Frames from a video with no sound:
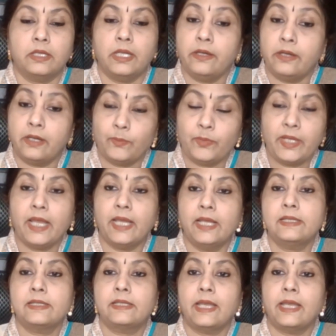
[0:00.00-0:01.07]
in
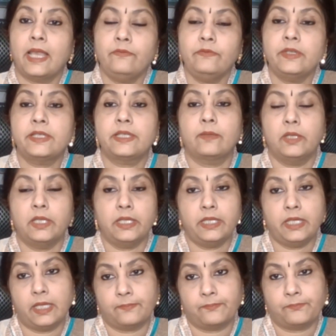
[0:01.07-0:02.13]
reptiles, they have this
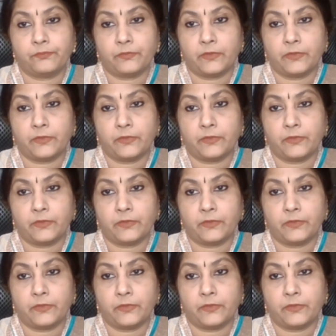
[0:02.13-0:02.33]
ability